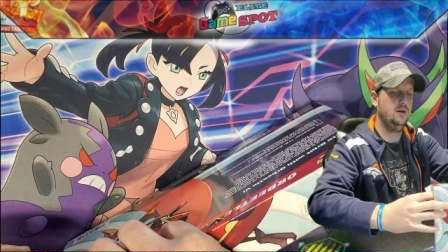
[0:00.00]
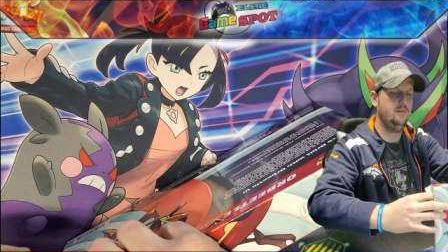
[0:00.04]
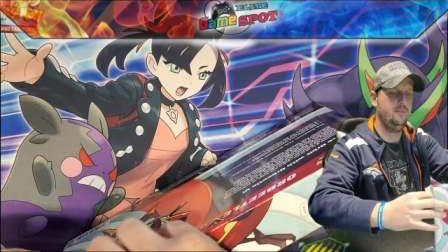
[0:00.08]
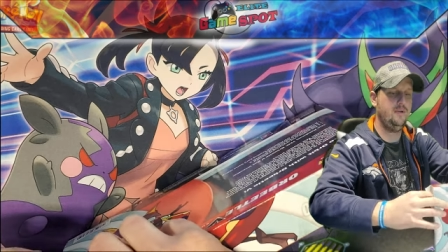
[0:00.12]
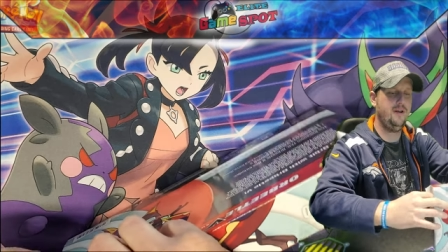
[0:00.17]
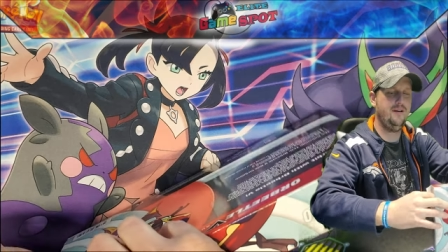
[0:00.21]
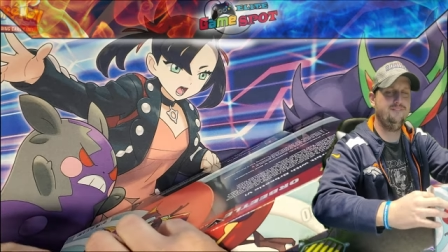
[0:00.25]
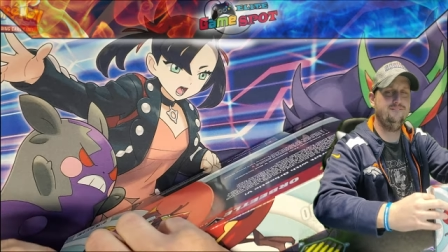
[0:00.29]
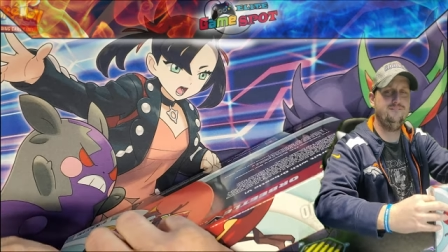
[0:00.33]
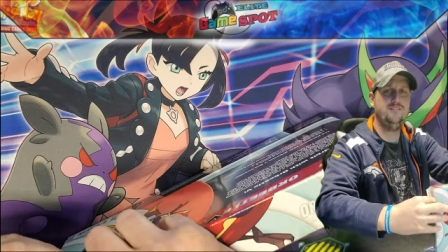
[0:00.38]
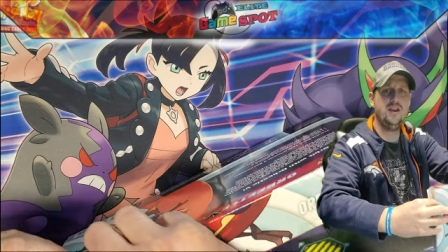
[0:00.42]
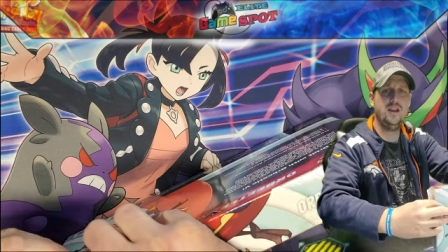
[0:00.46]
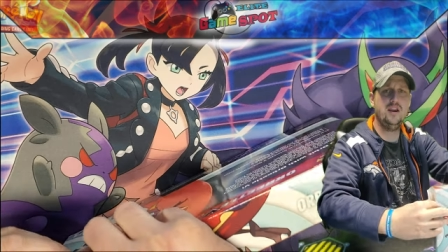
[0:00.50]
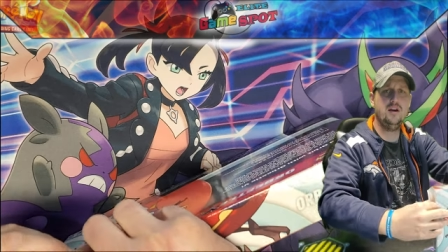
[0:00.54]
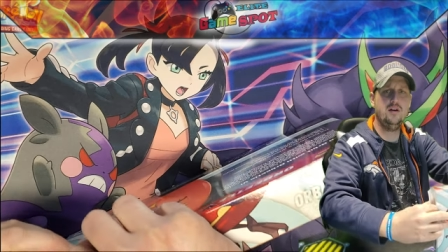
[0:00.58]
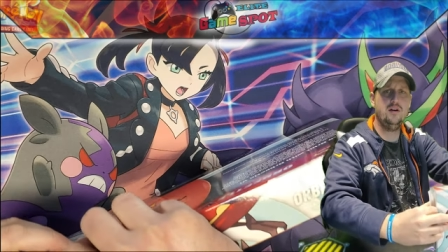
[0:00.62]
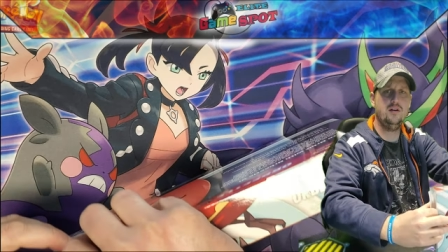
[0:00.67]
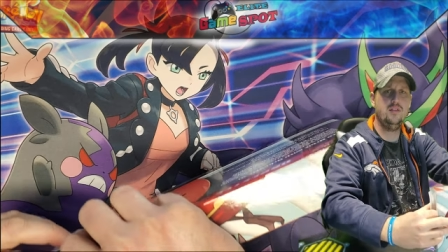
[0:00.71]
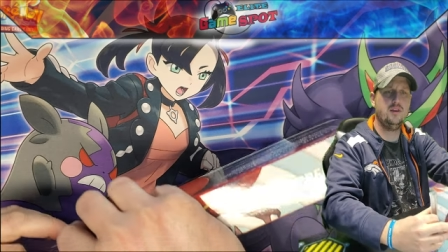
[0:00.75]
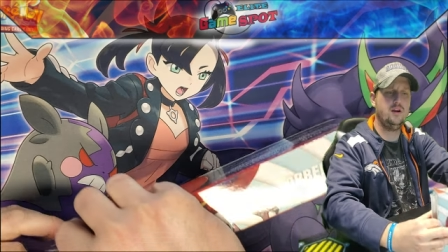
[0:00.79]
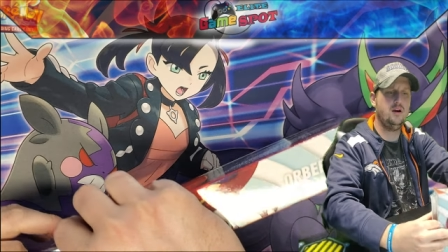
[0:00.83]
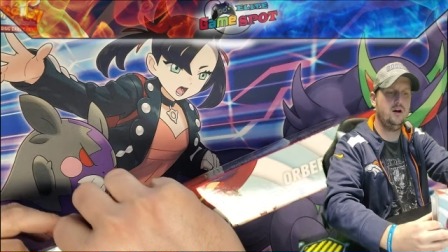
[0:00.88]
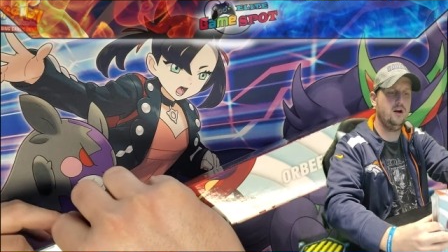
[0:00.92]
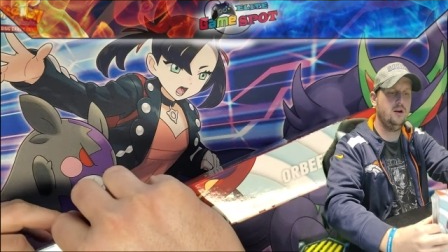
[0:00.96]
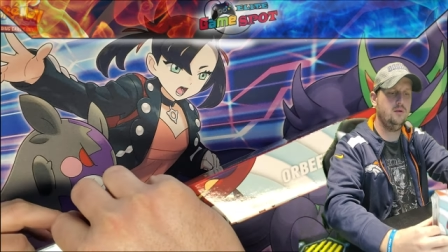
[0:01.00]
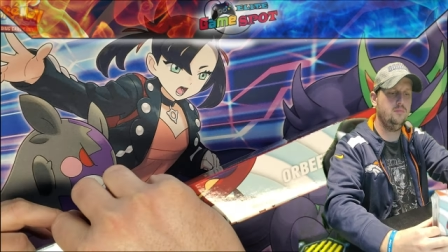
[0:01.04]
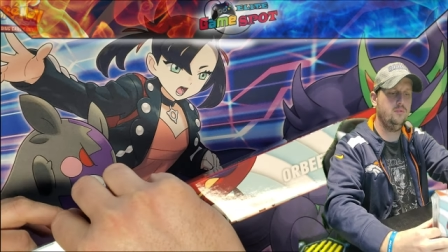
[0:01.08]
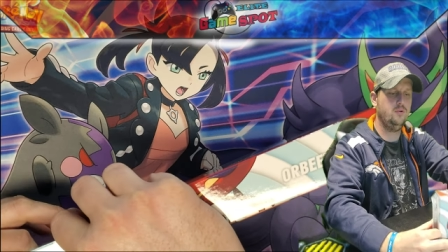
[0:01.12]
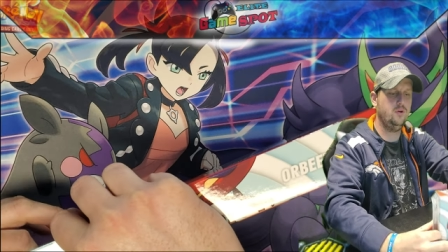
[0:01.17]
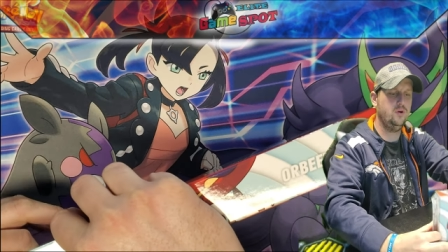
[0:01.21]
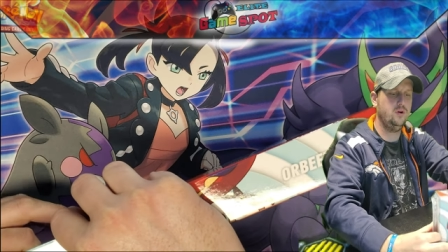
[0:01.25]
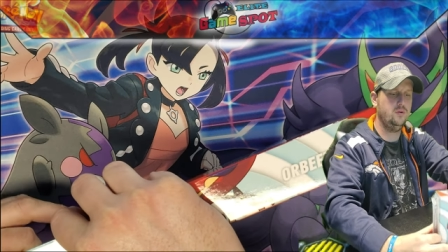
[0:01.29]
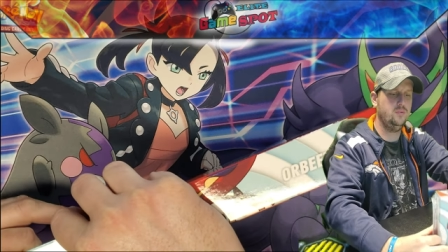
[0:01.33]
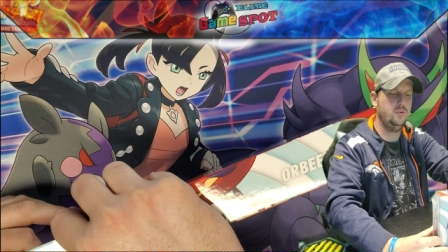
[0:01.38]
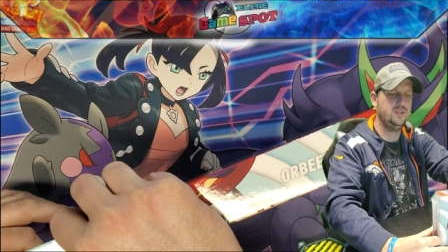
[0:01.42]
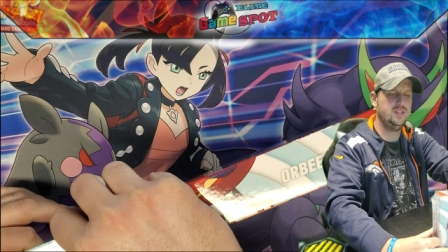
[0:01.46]
my finger on the
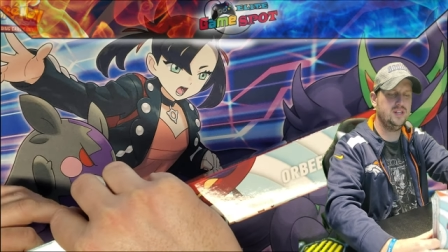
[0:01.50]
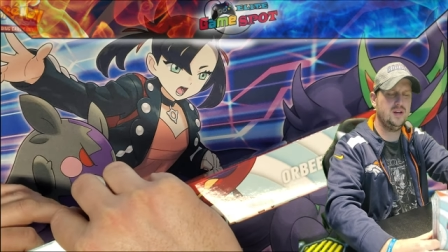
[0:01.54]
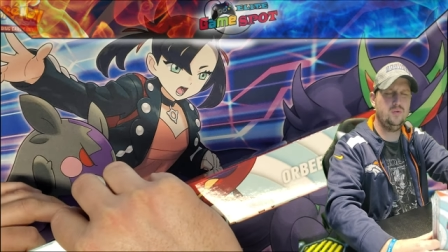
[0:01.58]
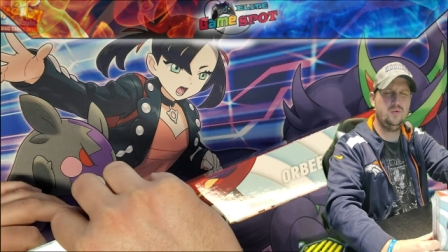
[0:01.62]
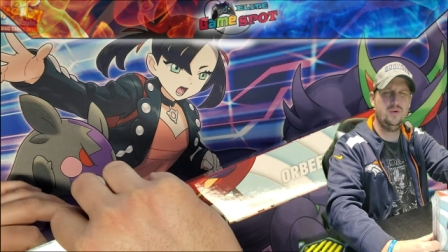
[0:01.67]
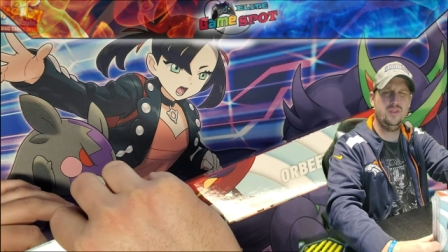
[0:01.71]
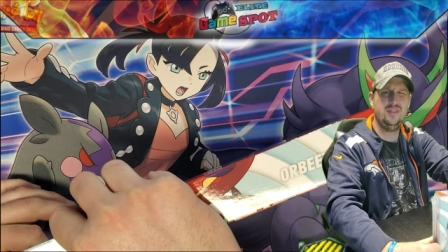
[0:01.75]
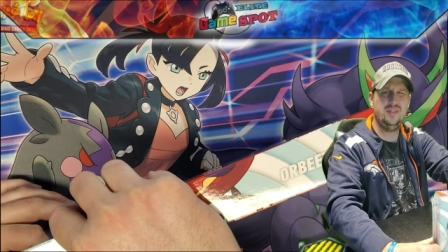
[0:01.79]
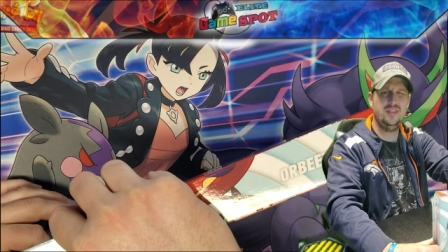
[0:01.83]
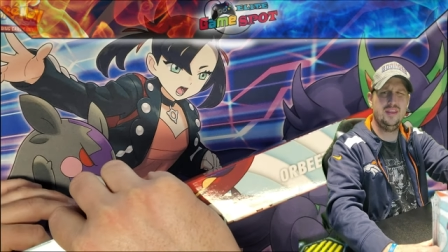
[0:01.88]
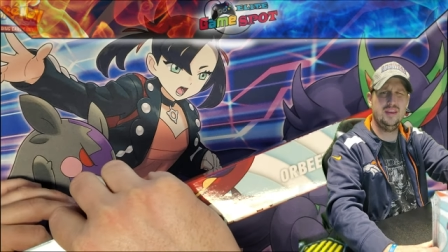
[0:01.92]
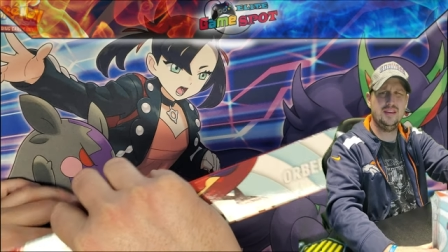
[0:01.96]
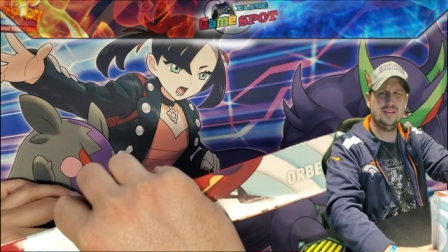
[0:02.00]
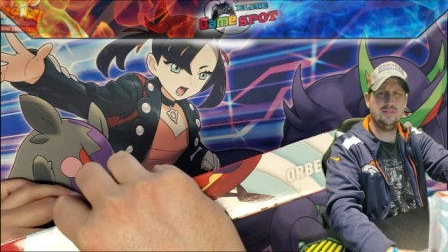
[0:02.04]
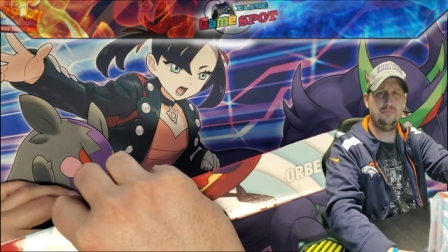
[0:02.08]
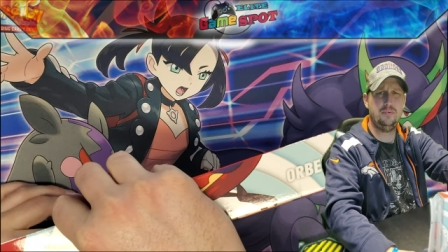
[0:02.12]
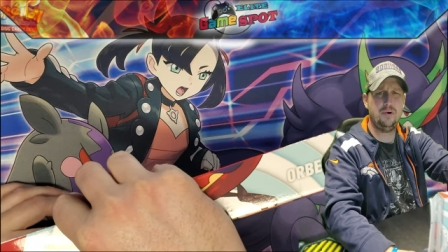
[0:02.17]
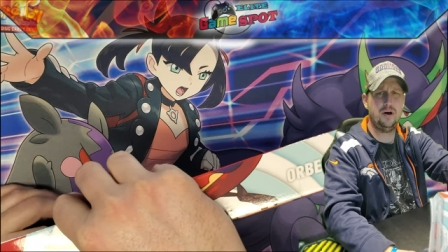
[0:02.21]
cardboard, which I wouldn't think is